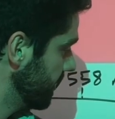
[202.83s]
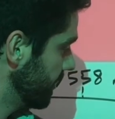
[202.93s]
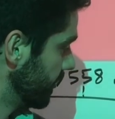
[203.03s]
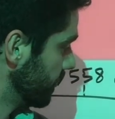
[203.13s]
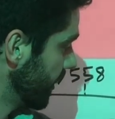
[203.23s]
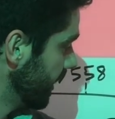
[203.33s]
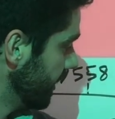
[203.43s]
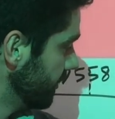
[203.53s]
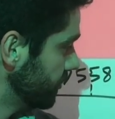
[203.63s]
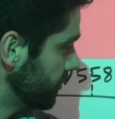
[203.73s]
the
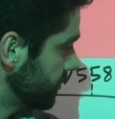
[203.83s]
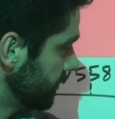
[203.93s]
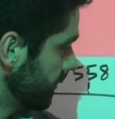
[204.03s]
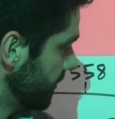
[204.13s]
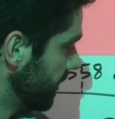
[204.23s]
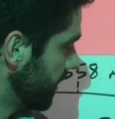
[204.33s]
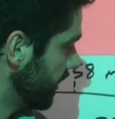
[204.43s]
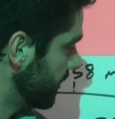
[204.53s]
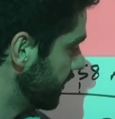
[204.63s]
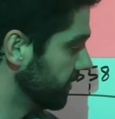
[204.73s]
range,
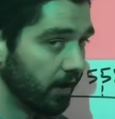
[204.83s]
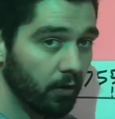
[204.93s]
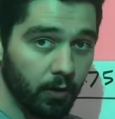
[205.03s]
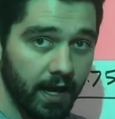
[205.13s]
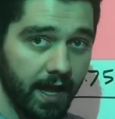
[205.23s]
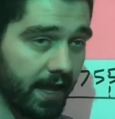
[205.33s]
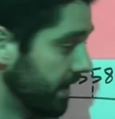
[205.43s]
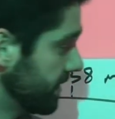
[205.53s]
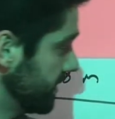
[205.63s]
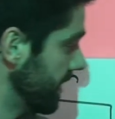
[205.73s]
the lower
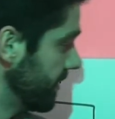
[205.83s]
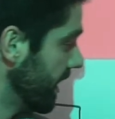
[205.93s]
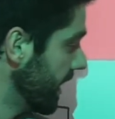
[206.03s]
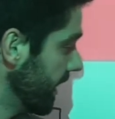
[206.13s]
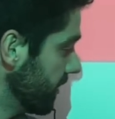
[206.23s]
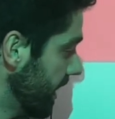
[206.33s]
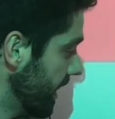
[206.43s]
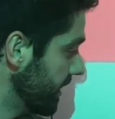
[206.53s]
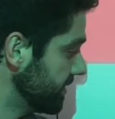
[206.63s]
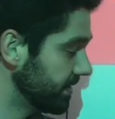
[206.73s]
end and the higher
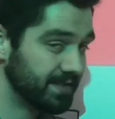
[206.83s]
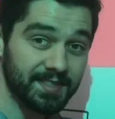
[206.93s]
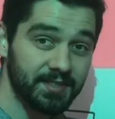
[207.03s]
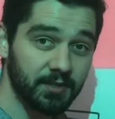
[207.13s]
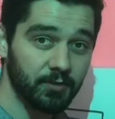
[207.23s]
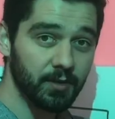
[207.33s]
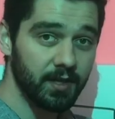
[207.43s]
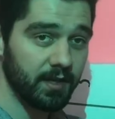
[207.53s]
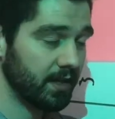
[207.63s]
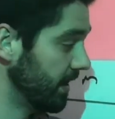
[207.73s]
end
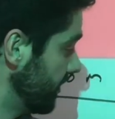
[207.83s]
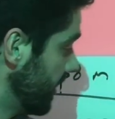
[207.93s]
disagree in the